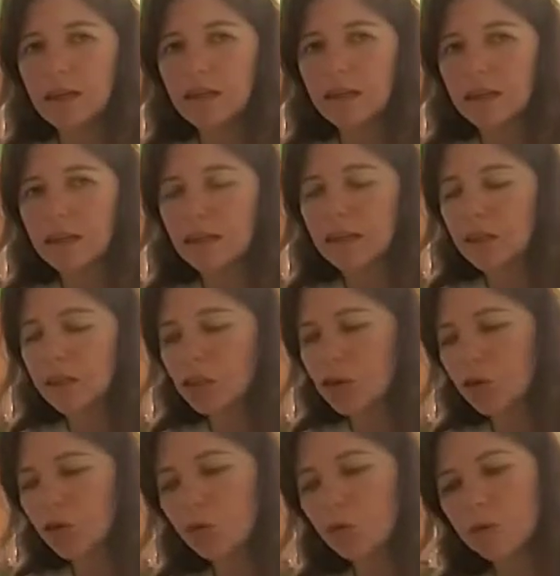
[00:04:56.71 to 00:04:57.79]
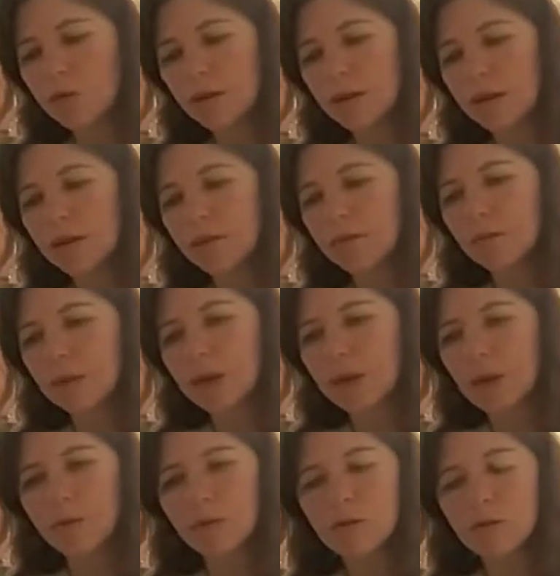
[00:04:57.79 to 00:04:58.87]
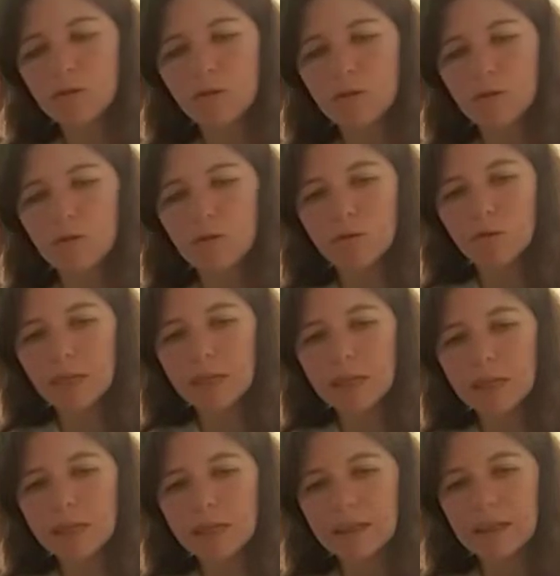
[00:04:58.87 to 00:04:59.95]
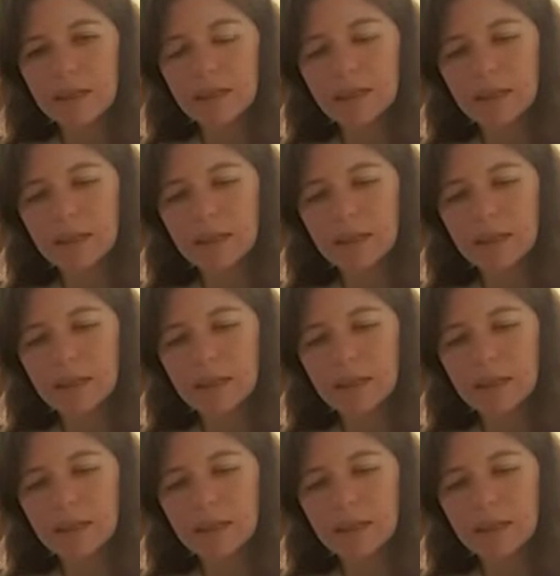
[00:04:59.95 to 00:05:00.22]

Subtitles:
then you will not be able to read